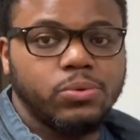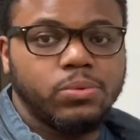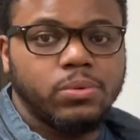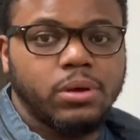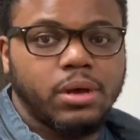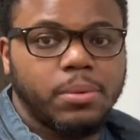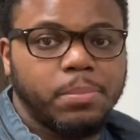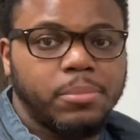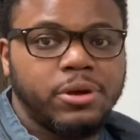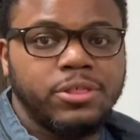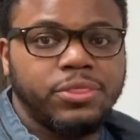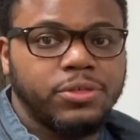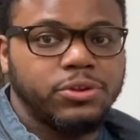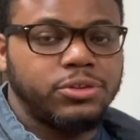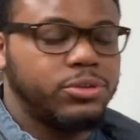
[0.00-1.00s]
a
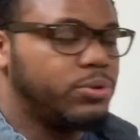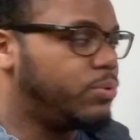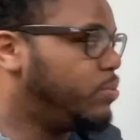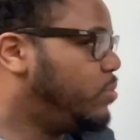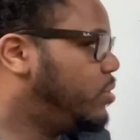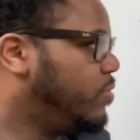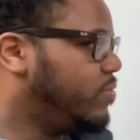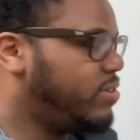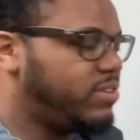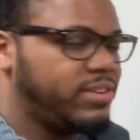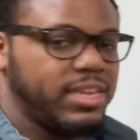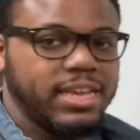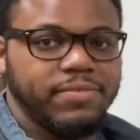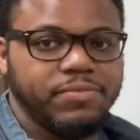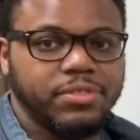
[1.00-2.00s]
month or two to
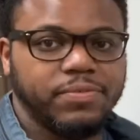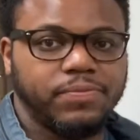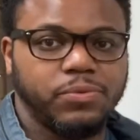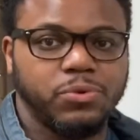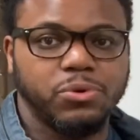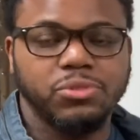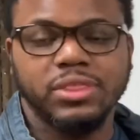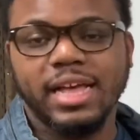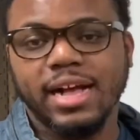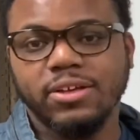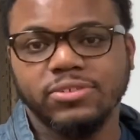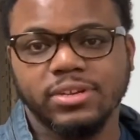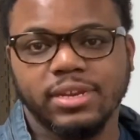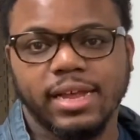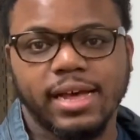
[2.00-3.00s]
receive the full
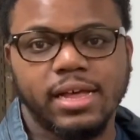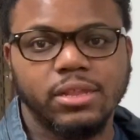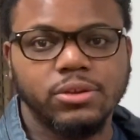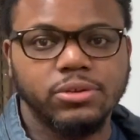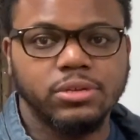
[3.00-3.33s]
$1,000.